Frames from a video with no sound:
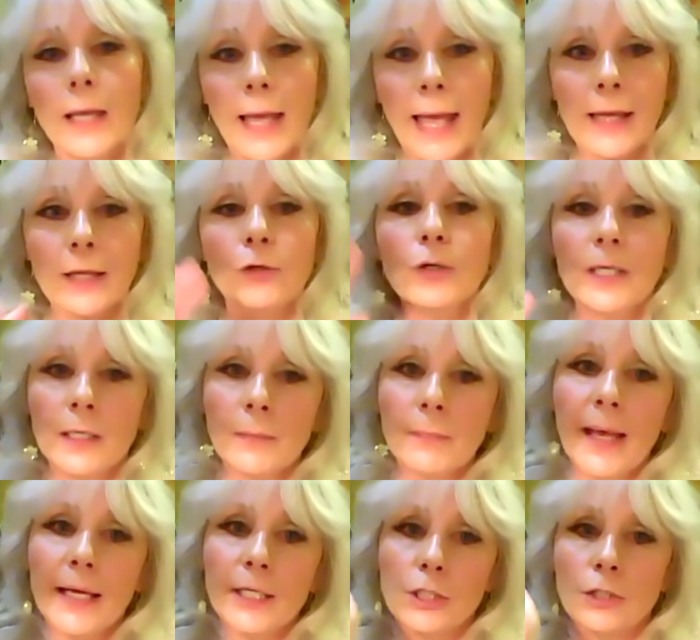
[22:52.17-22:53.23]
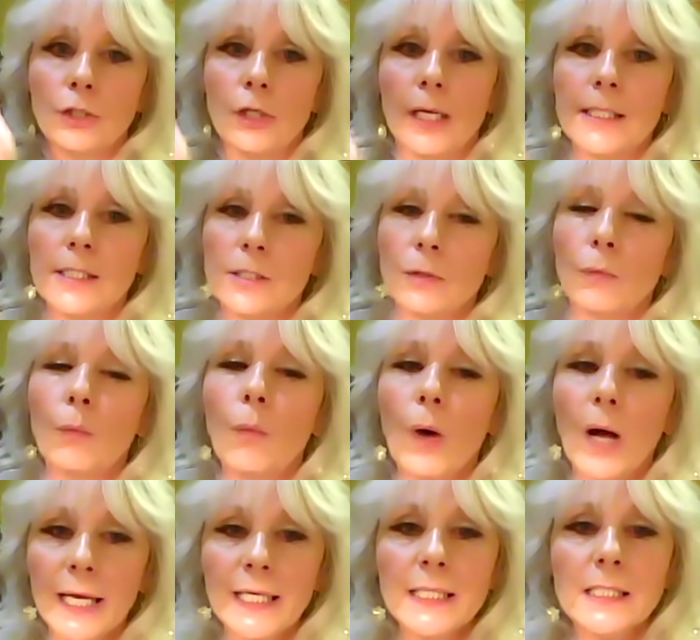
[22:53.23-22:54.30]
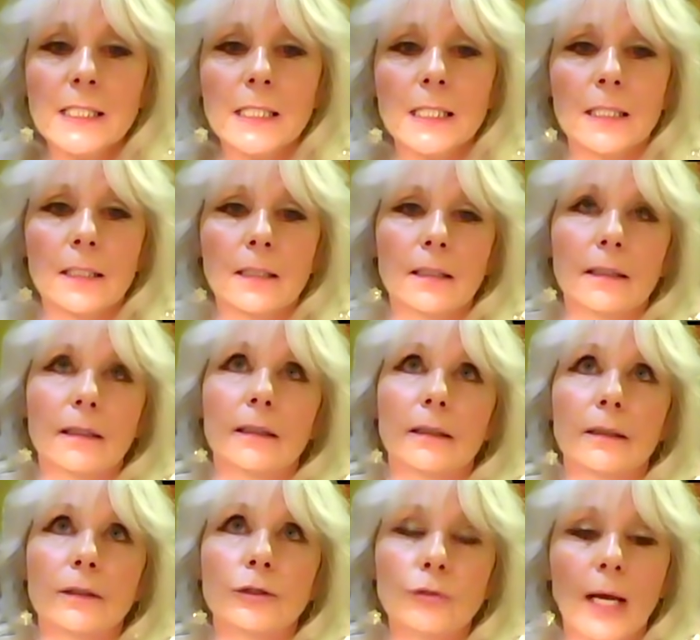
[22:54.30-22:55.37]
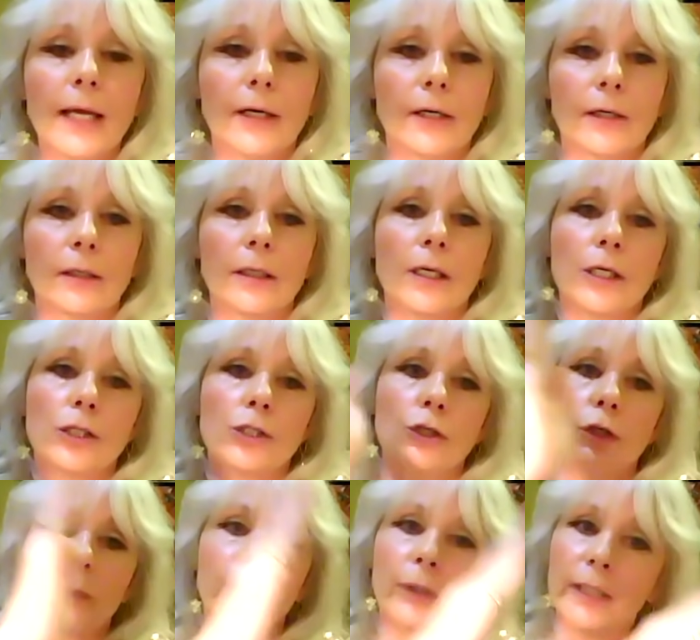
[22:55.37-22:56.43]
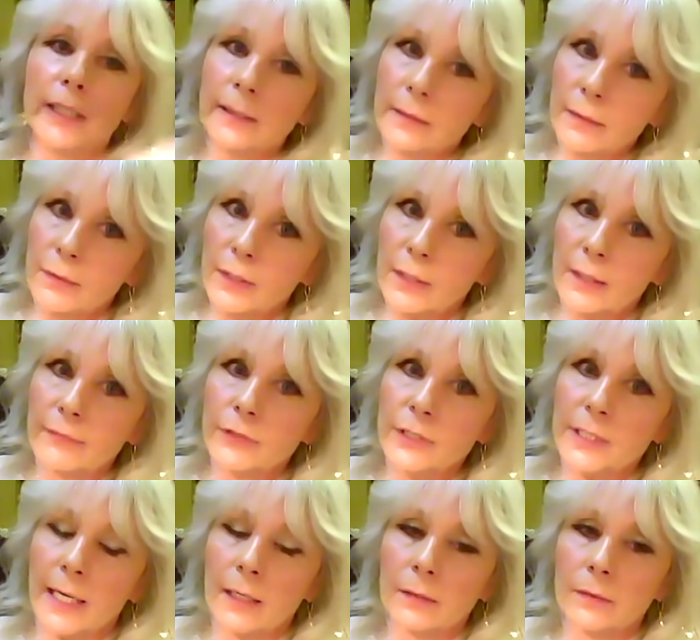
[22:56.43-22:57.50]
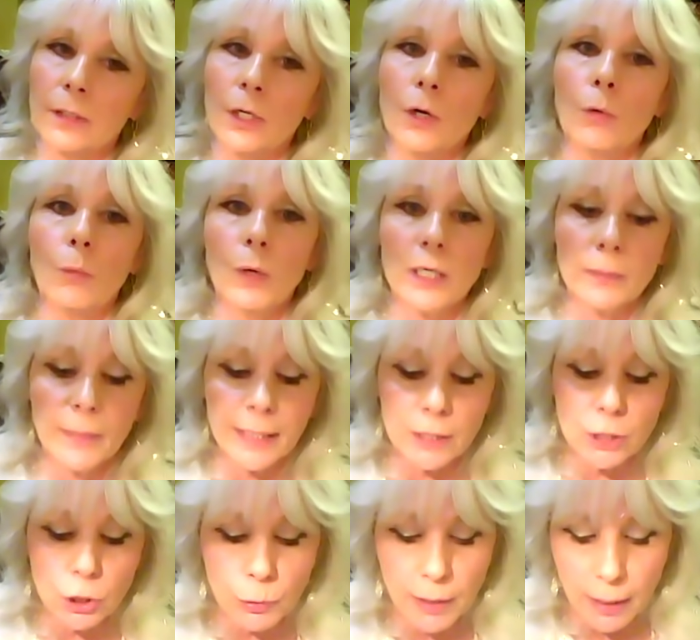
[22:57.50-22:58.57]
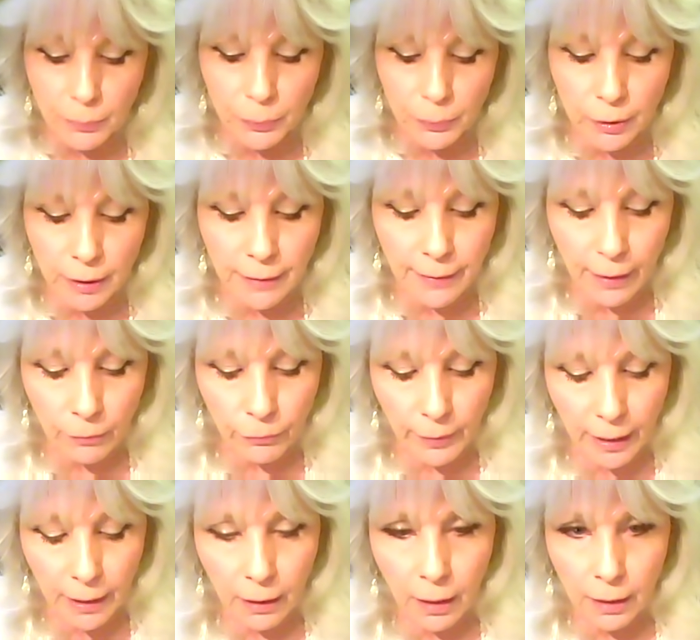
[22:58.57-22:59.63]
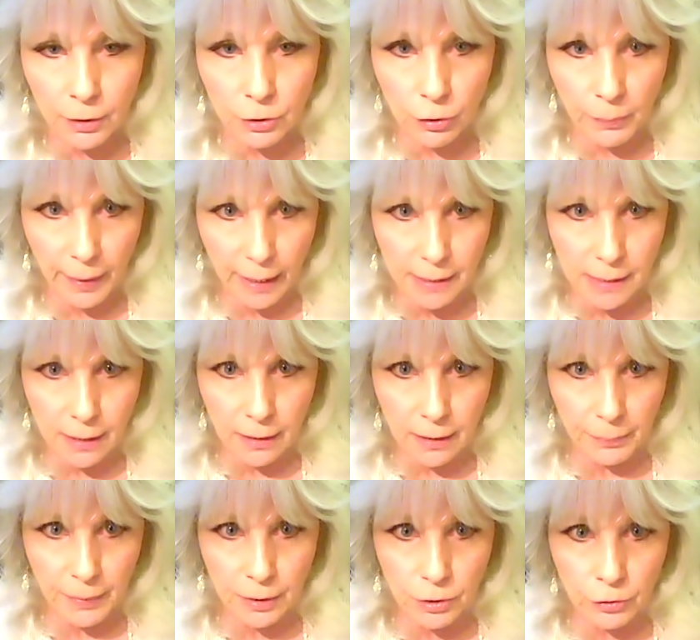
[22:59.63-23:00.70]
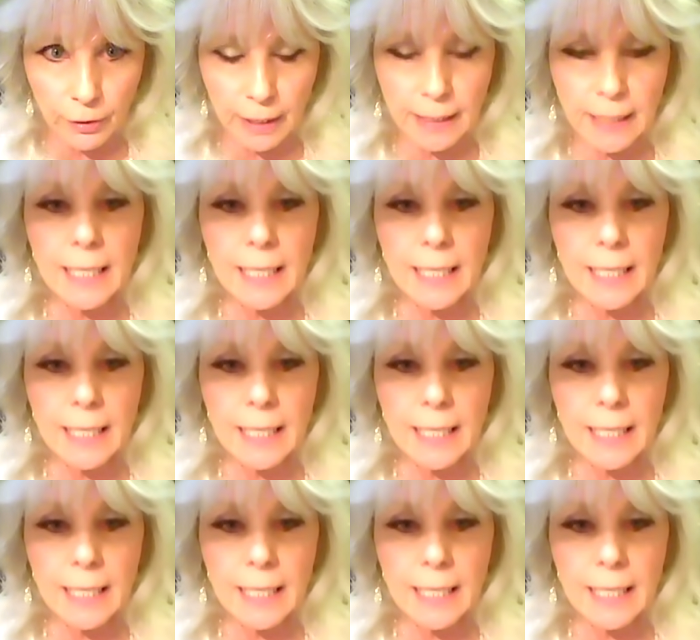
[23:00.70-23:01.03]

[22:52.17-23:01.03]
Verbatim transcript: You can imagine it's a white dryer. So you're putting the cover down. What am I doing? I'm putting that red laundry basket up under it.